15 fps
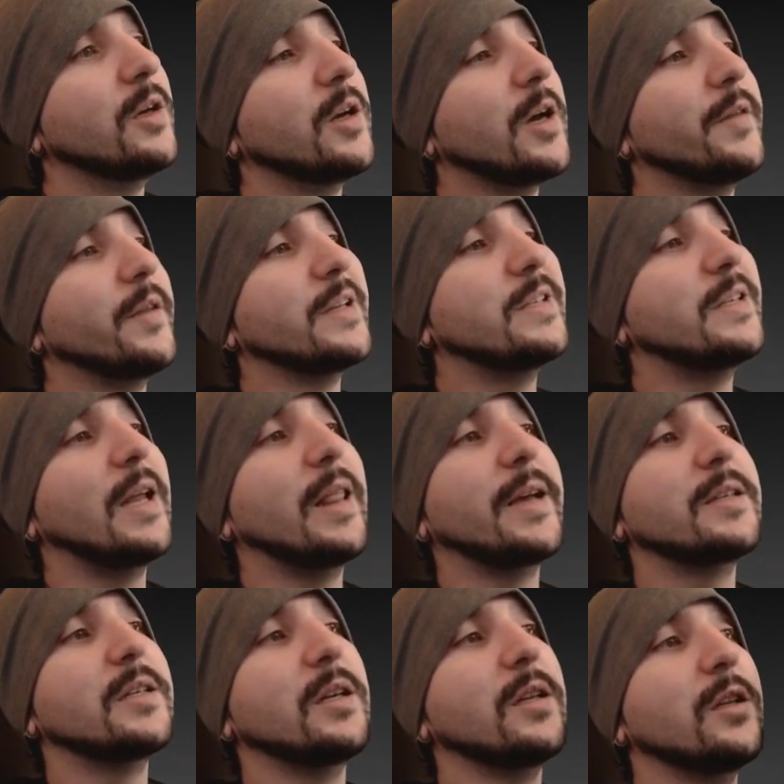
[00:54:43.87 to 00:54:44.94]
And then
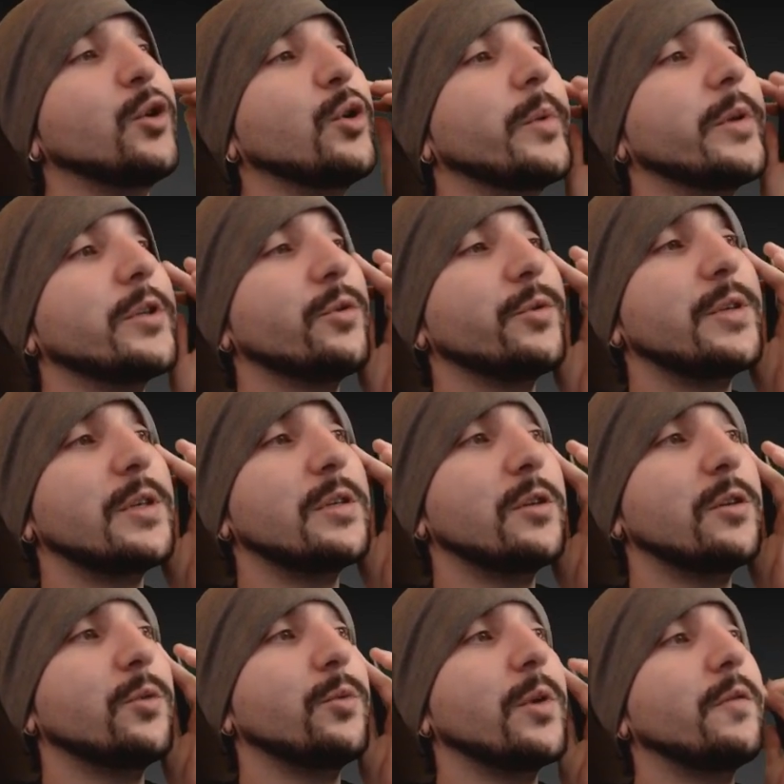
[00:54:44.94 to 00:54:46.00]
stylize it a little bit so it's easier
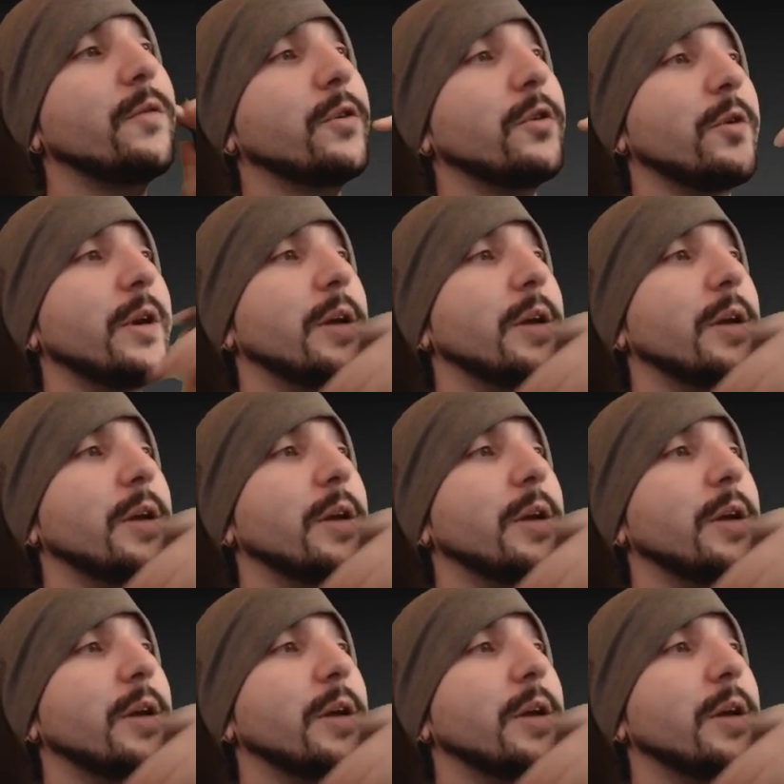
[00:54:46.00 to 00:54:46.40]
to read for Dota.